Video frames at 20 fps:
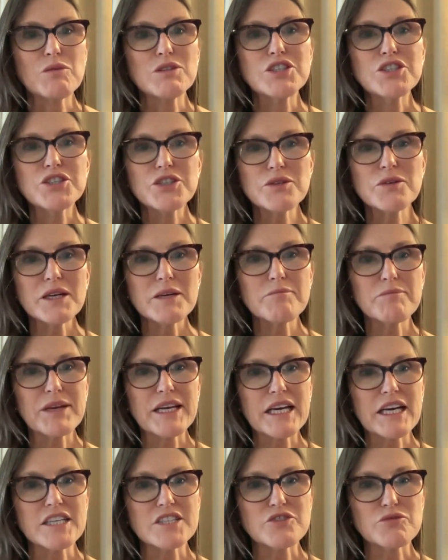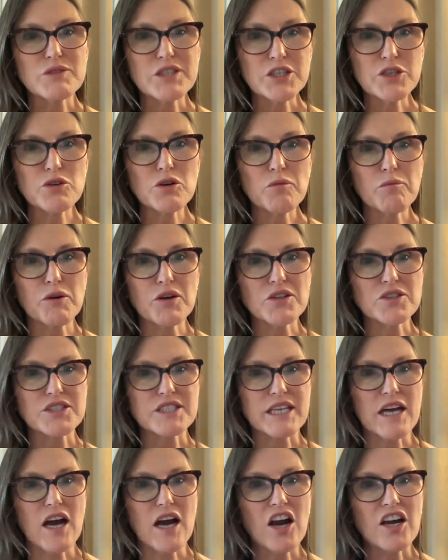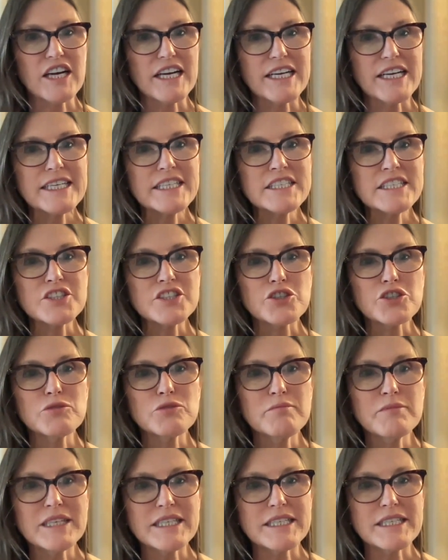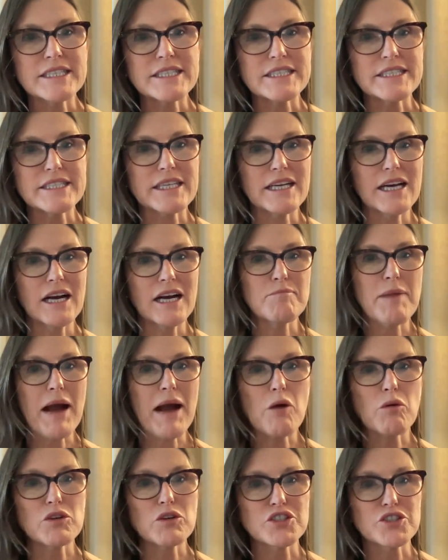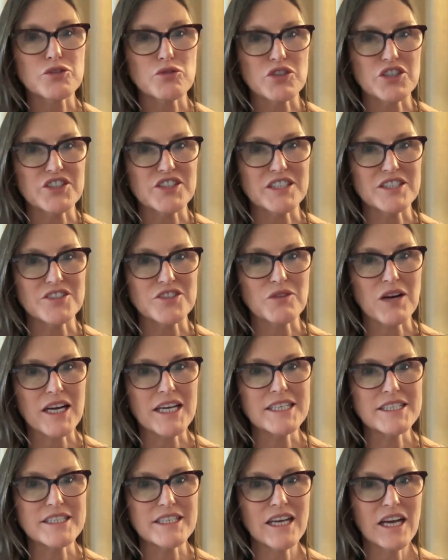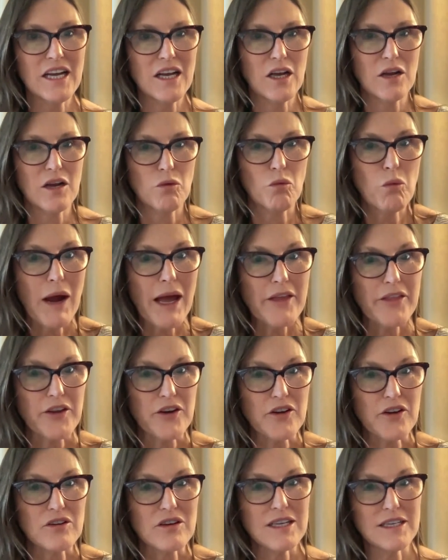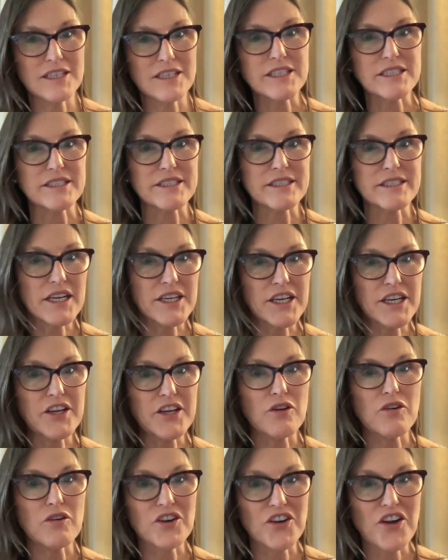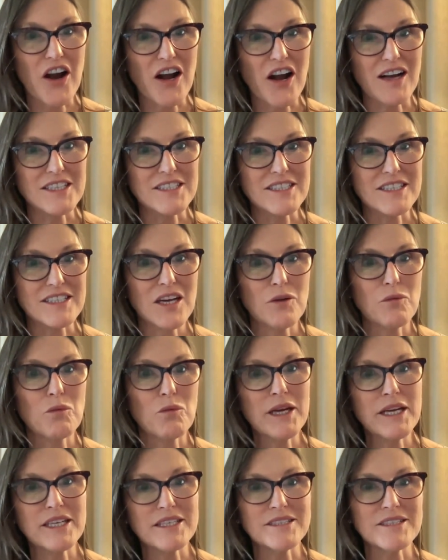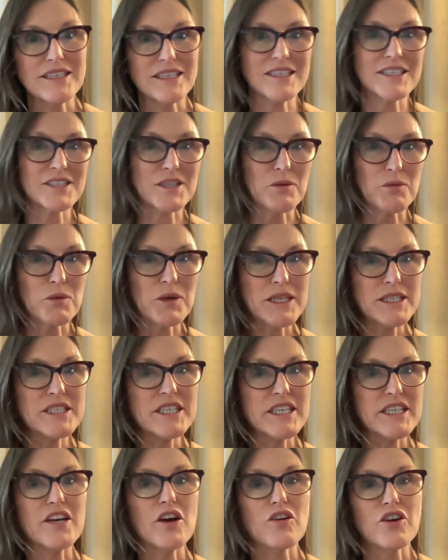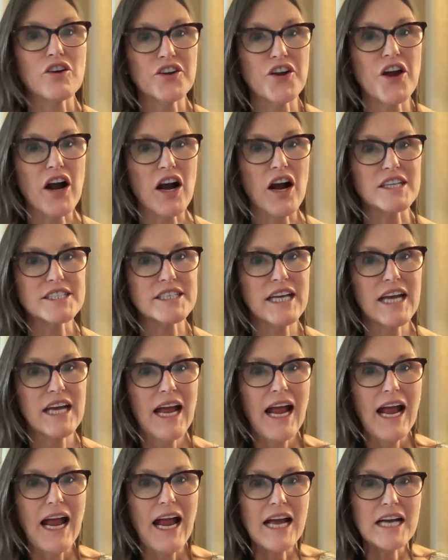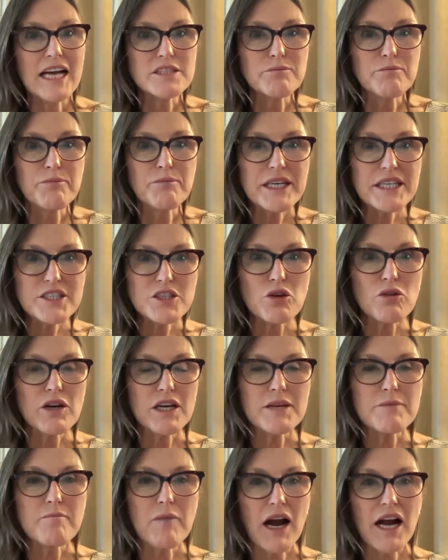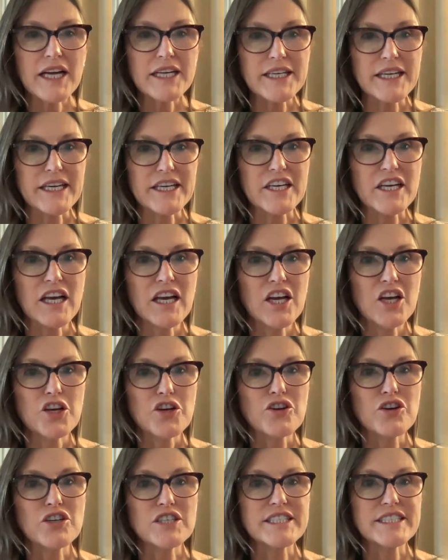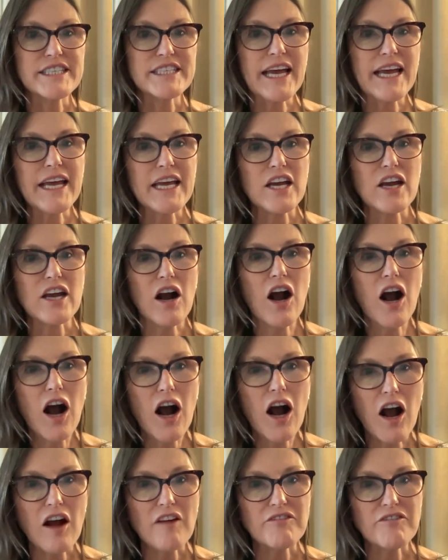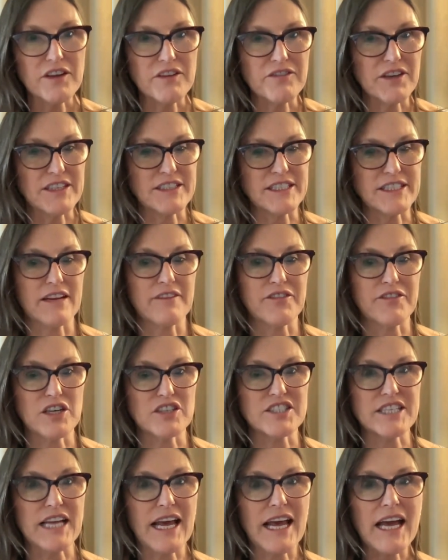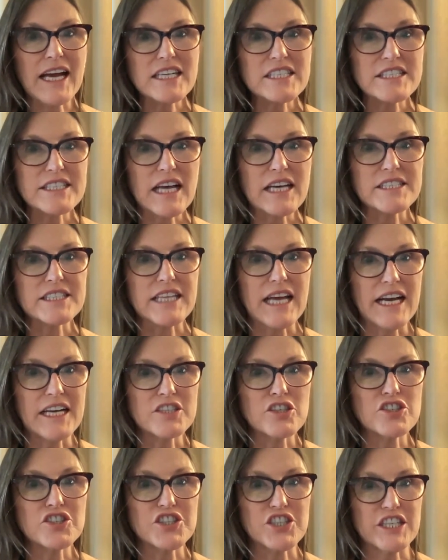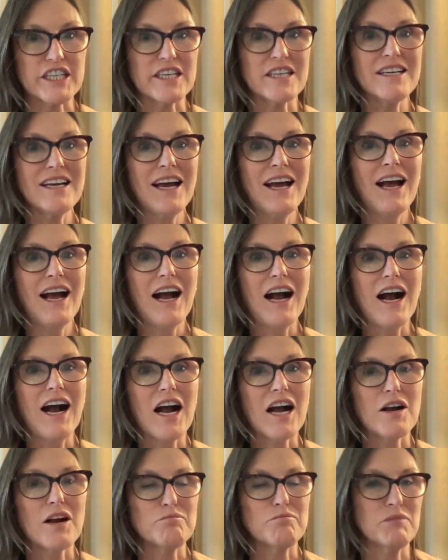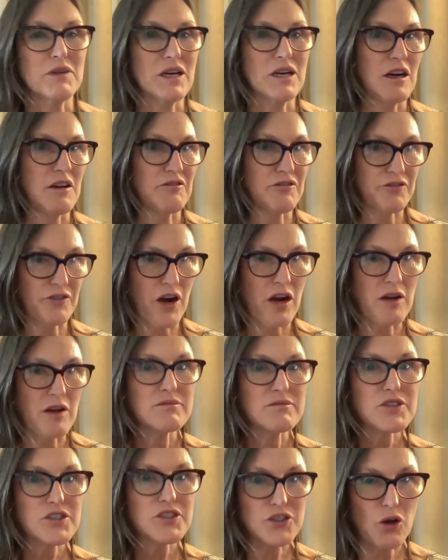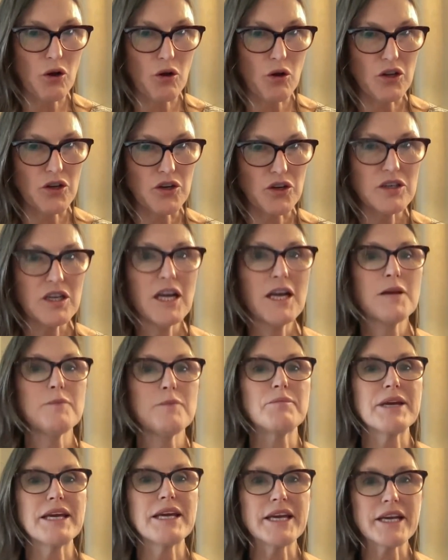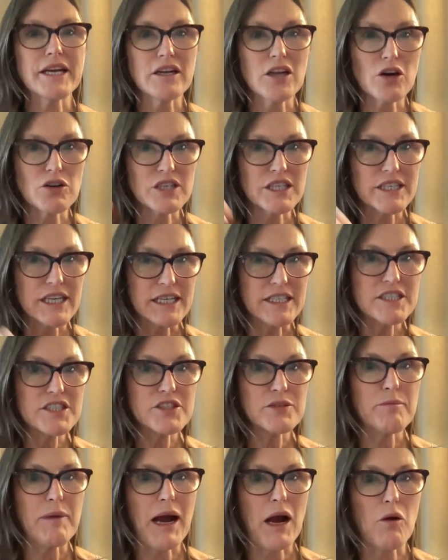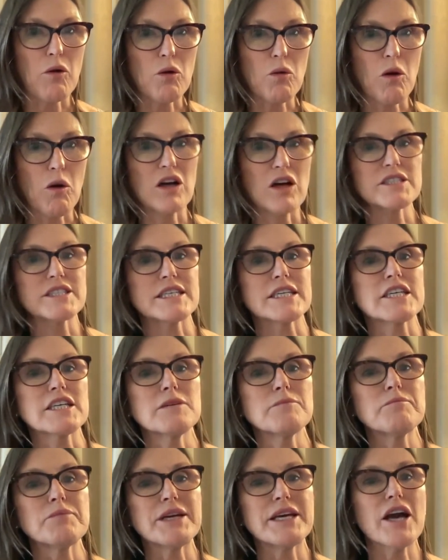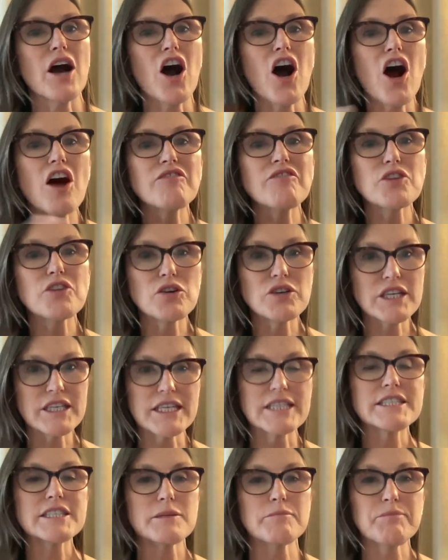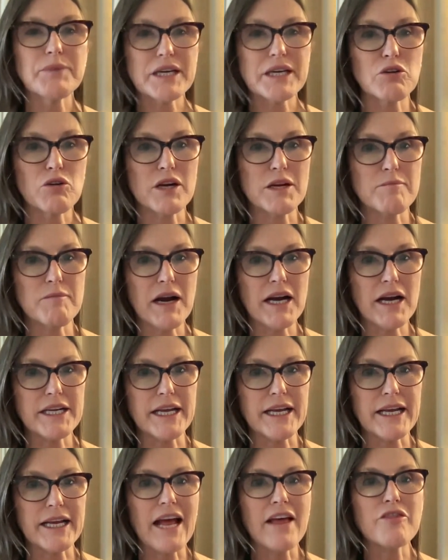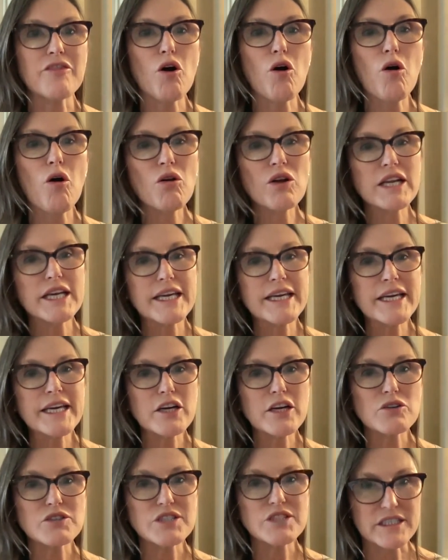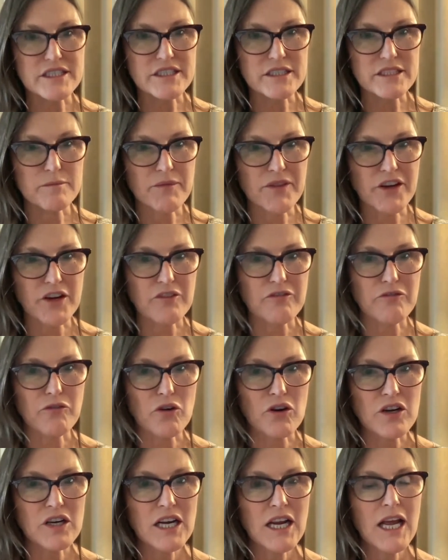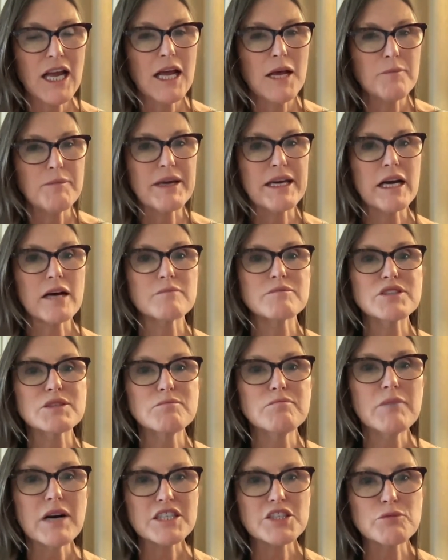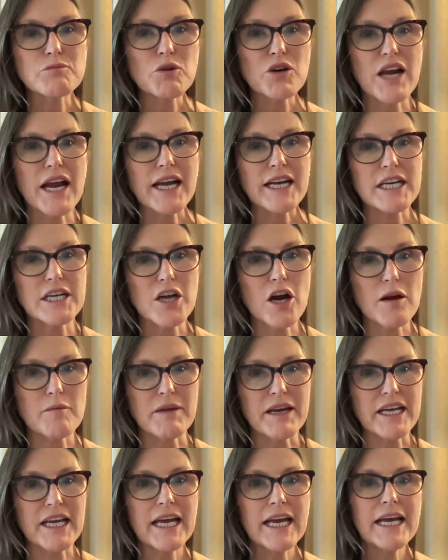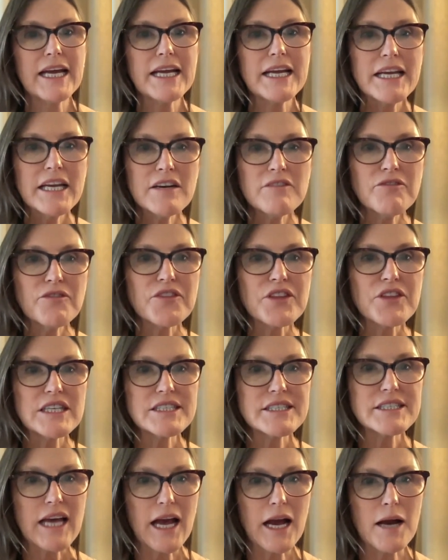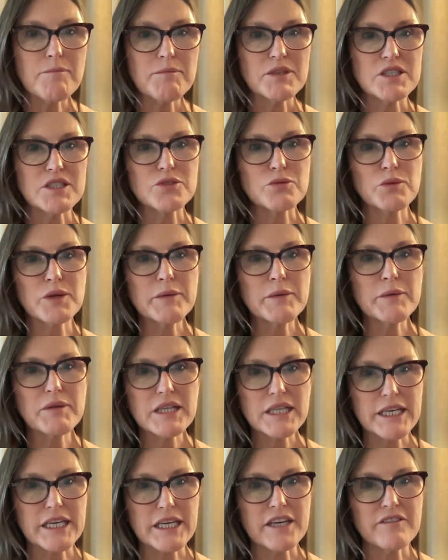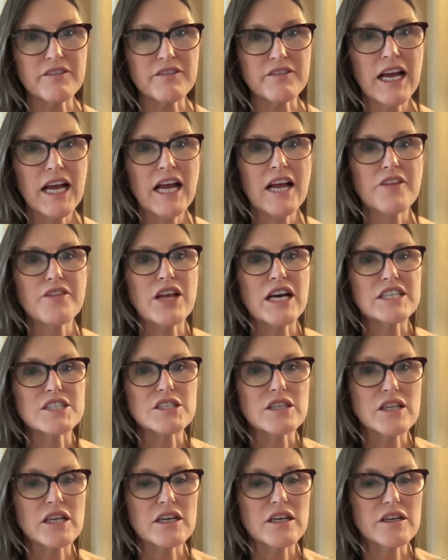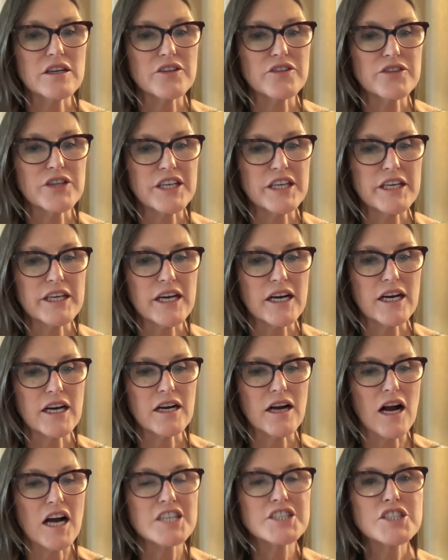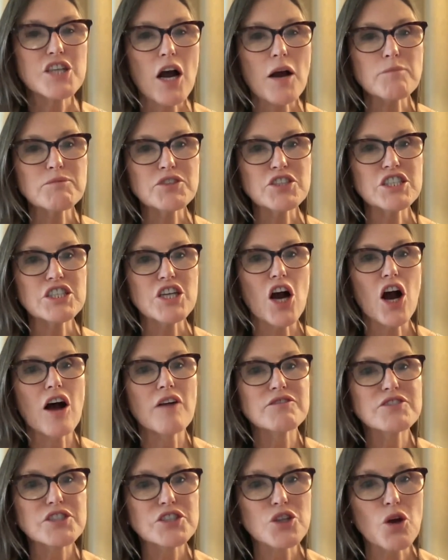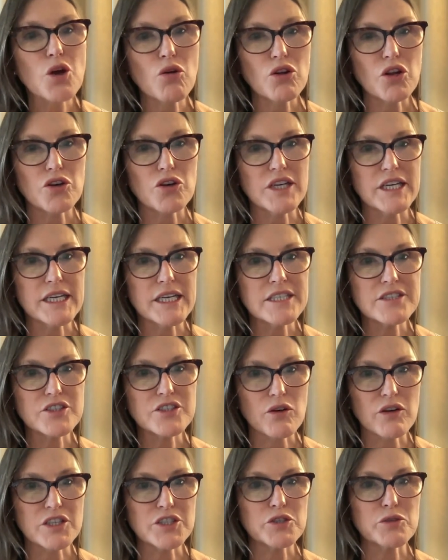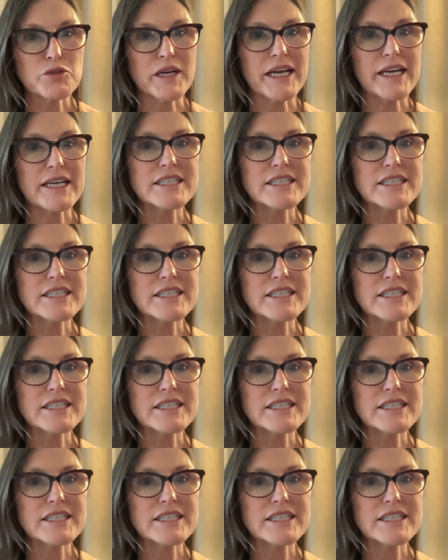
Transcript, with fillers: They would do it because renewables are intermittent power sources, right? Weather, is it sunny or not? Wind, is it windy or not? And Bitcoin mining could take off if it's if there's excess energy uh, uh, from solar being loaded into power walls it can be offloaded into bitcoin mining and the whole ecosystem therefore becomes much more economic if this happens we believe that the the uh, adoption of solar is going